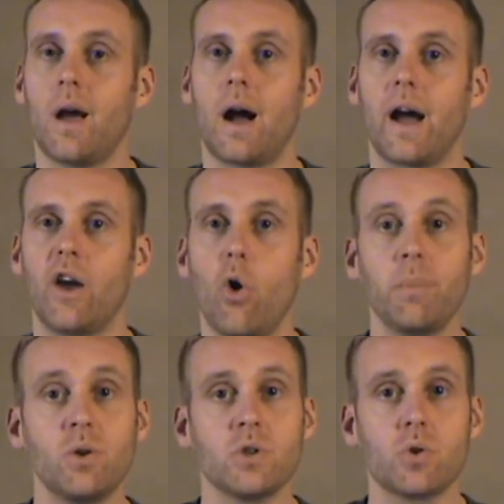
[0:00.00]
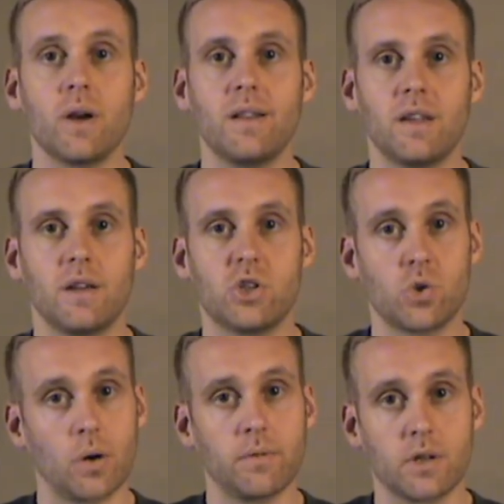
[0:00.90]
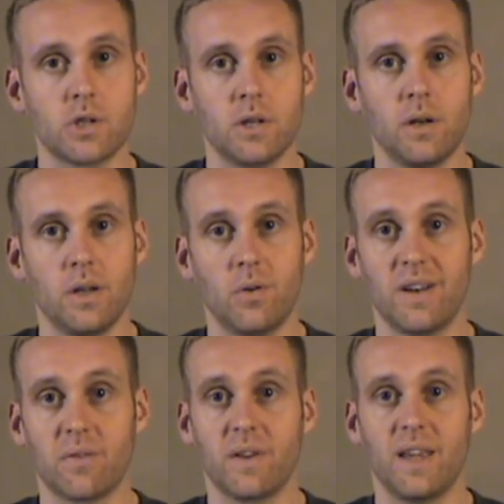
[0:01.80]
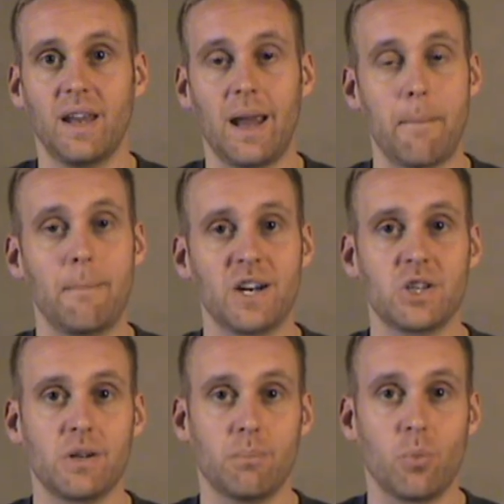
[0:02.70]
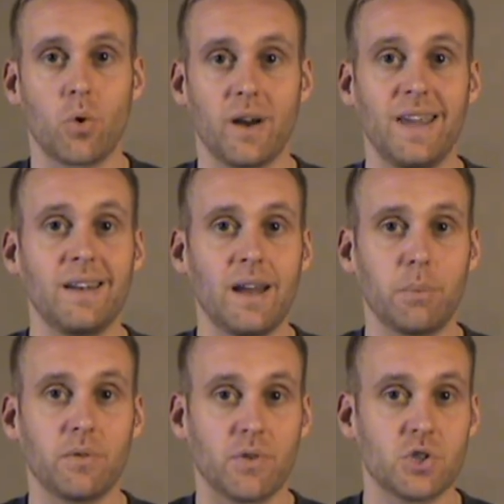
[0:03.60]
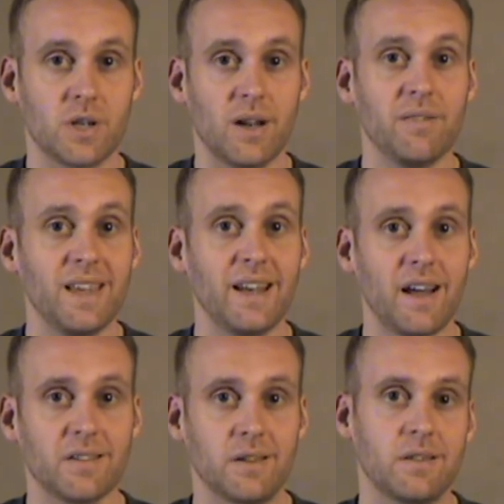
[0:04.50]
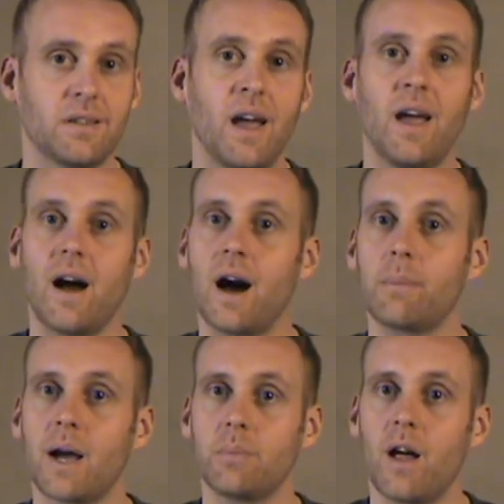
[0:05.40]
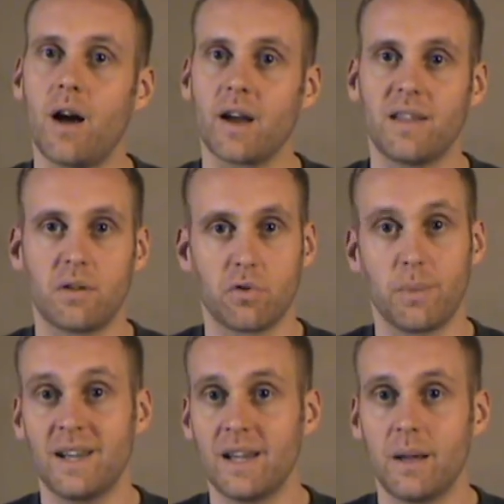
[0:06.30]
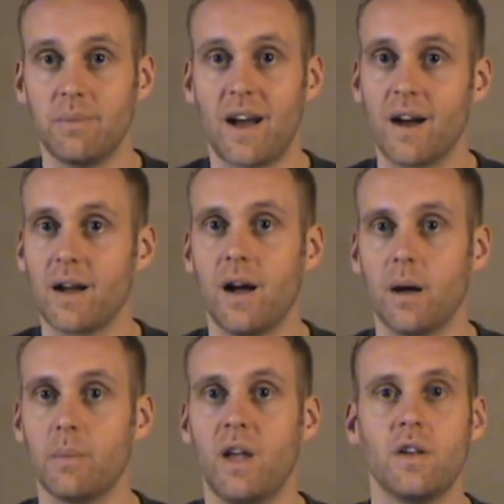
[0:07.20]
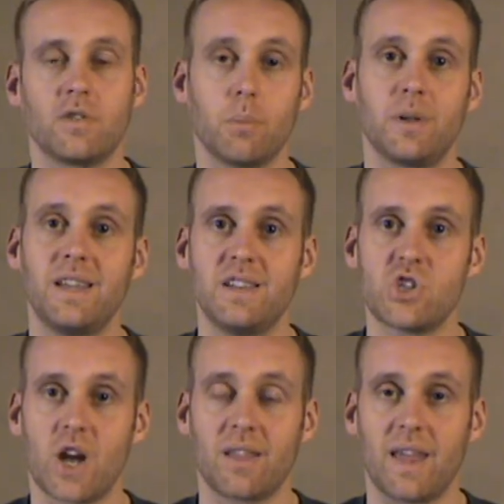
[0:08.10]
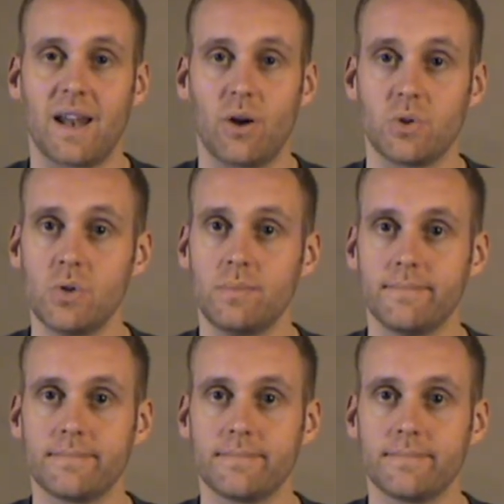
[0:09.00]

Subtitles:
I hope you enjoyed the shorter version. You can definitely get a much more in-depth version of the analysis on my blog at theforbiddenlimb.com. So please check that out too.